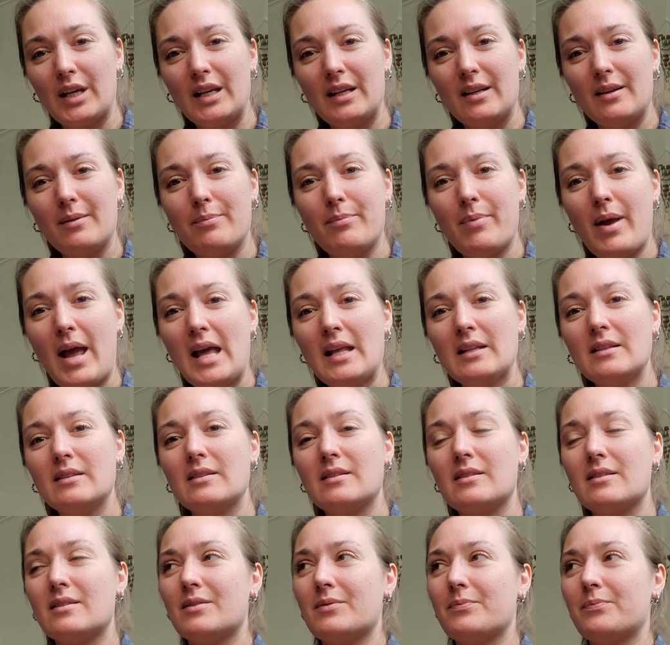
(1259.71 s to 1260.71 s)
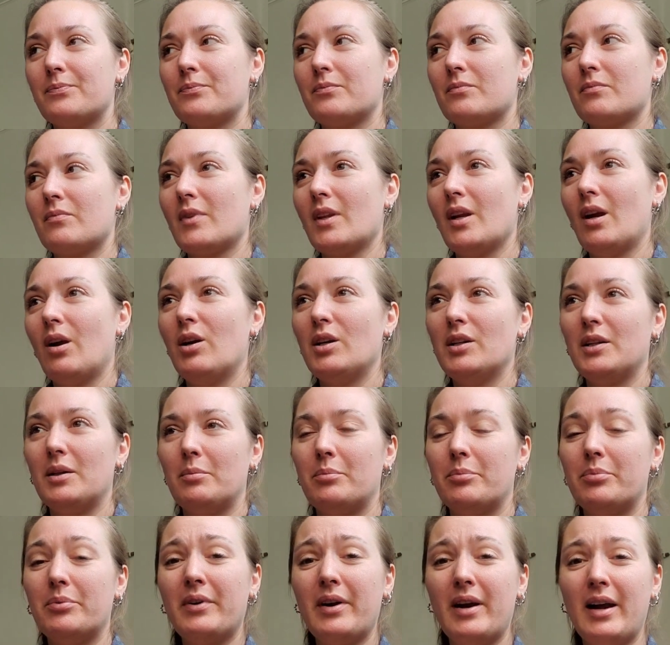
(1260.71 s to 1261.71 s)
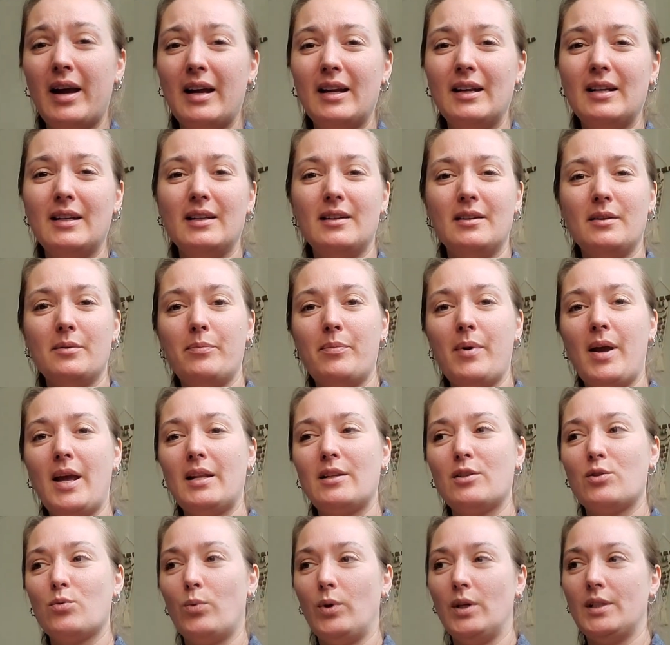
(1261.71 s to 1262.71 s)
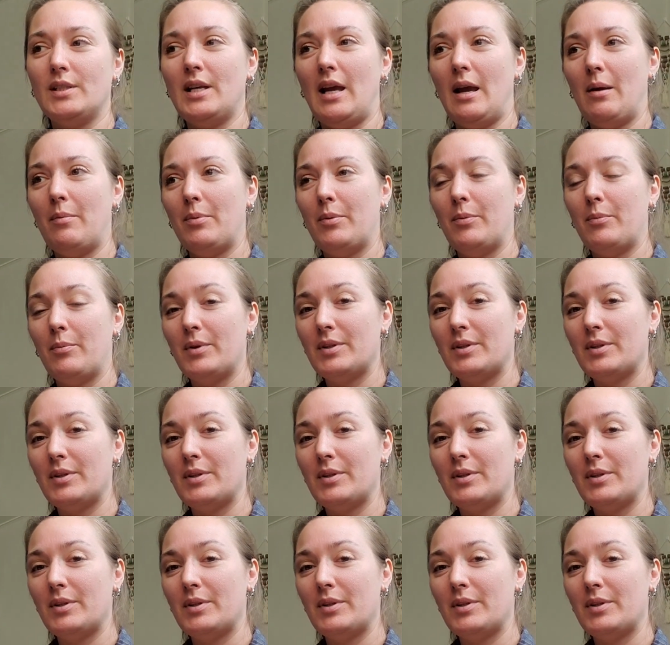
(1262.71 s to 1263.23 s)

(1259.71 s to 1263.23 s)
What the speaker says: It depends on the brand, it depends what type of